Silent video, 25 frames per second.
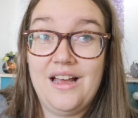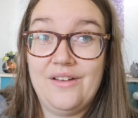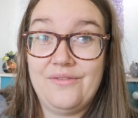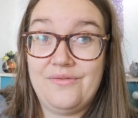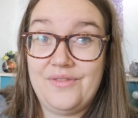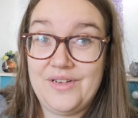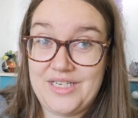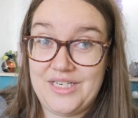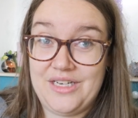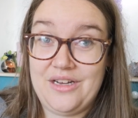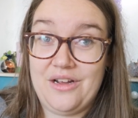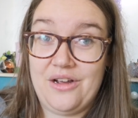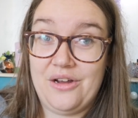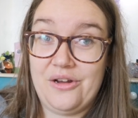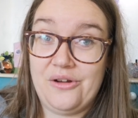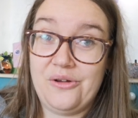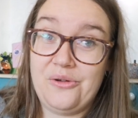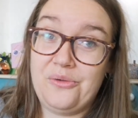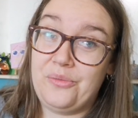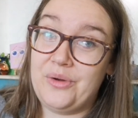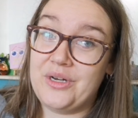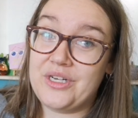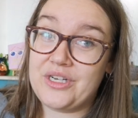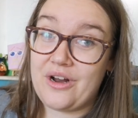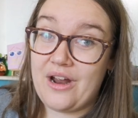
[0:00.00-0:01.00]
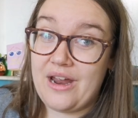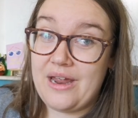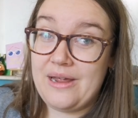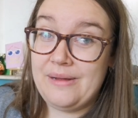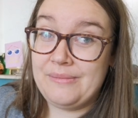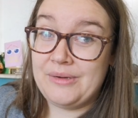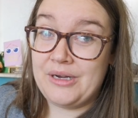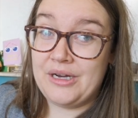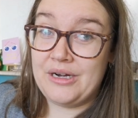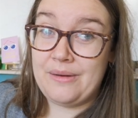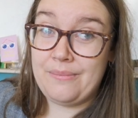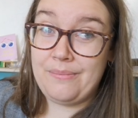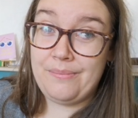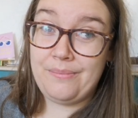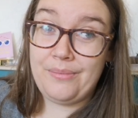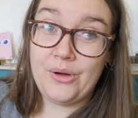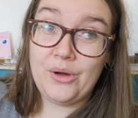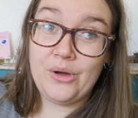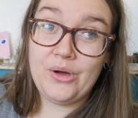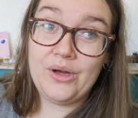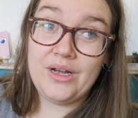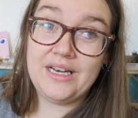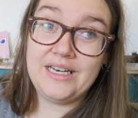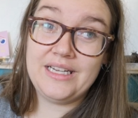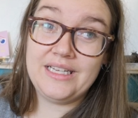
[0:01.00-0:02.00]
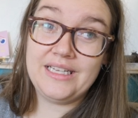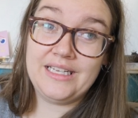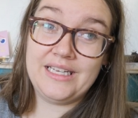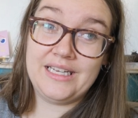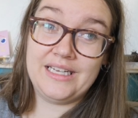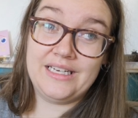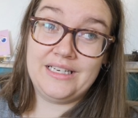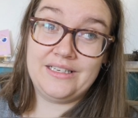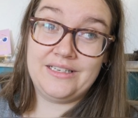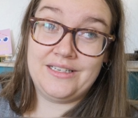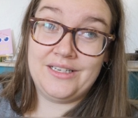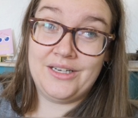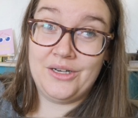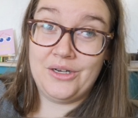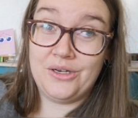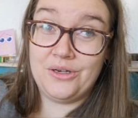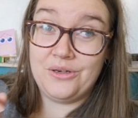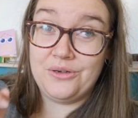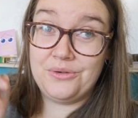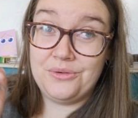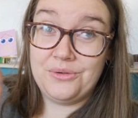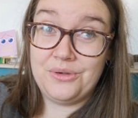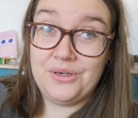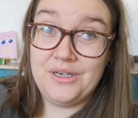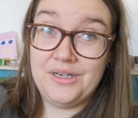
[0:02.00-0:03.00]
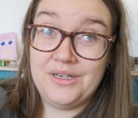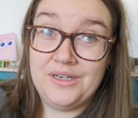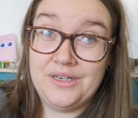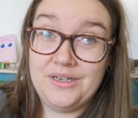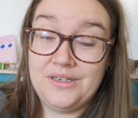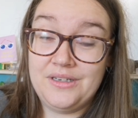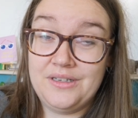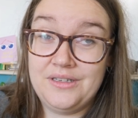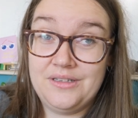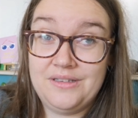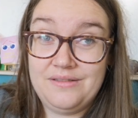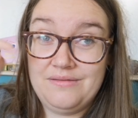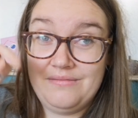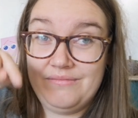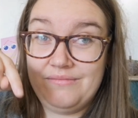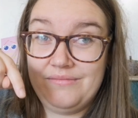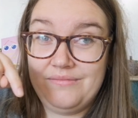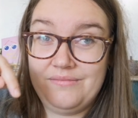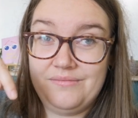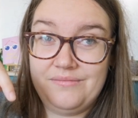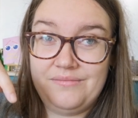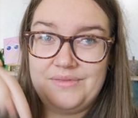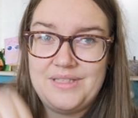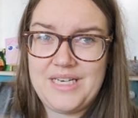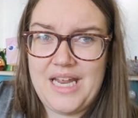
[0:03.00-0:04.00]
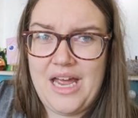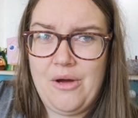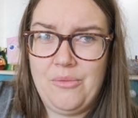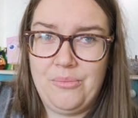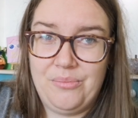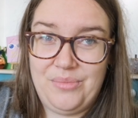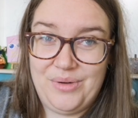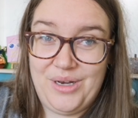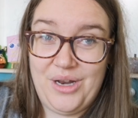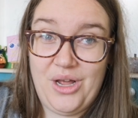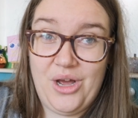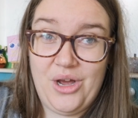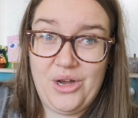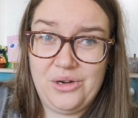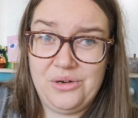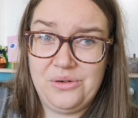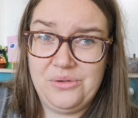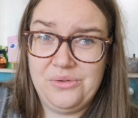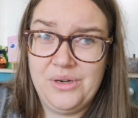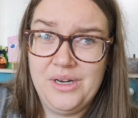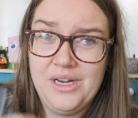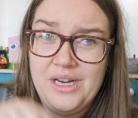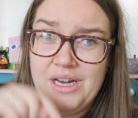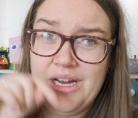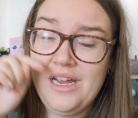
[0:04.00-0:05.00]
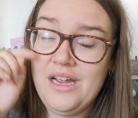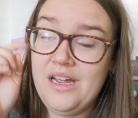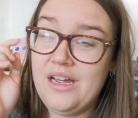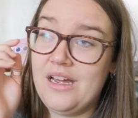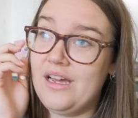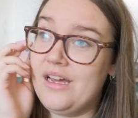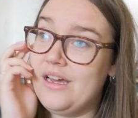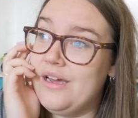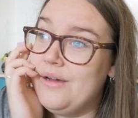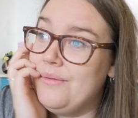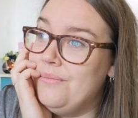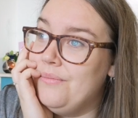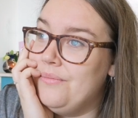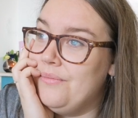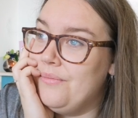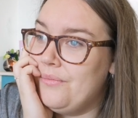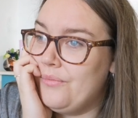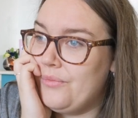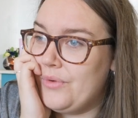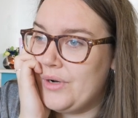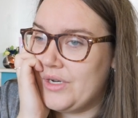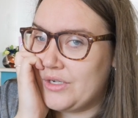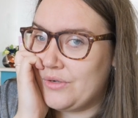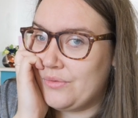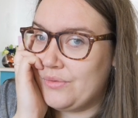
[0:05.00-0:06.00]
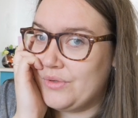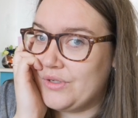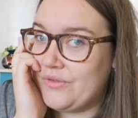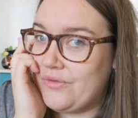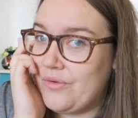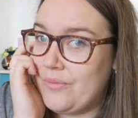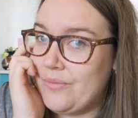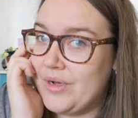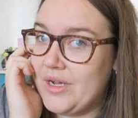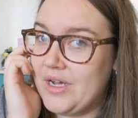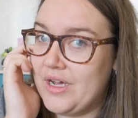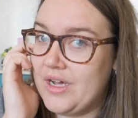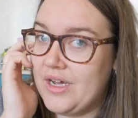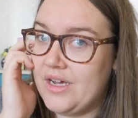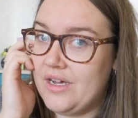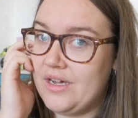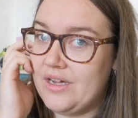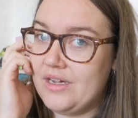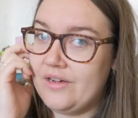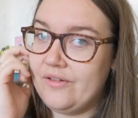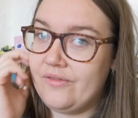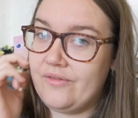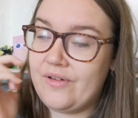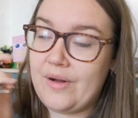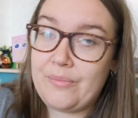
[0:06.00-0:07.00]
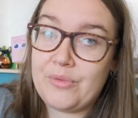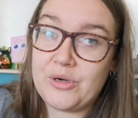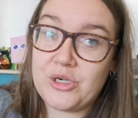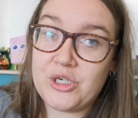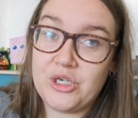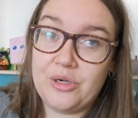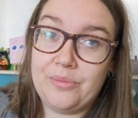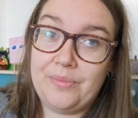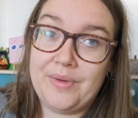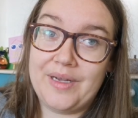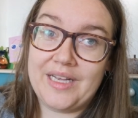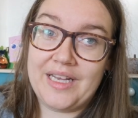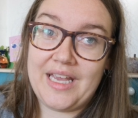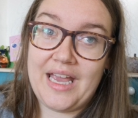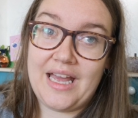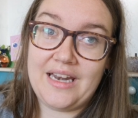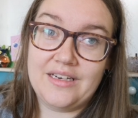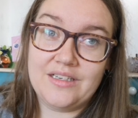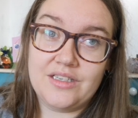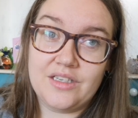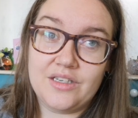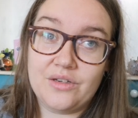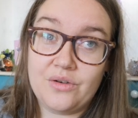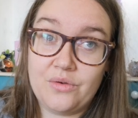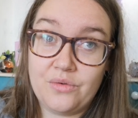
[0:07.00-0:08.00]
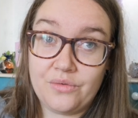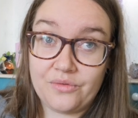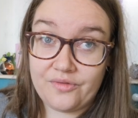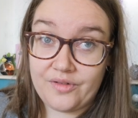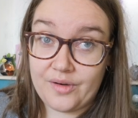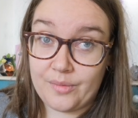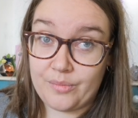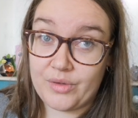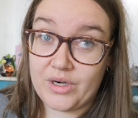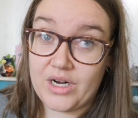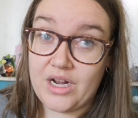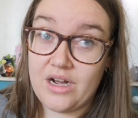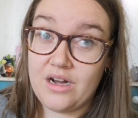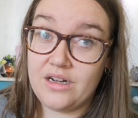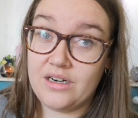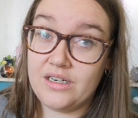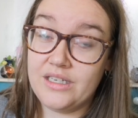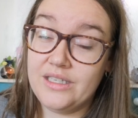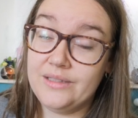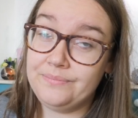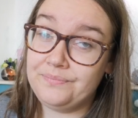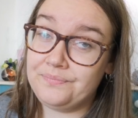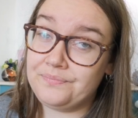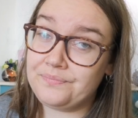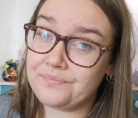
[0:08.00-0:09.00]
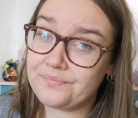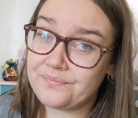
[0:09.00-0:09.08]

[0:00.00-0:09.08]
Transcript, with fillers: a video, which I am going to put a link into down below, um, which was from a fabric shop in Canada called Fabricana.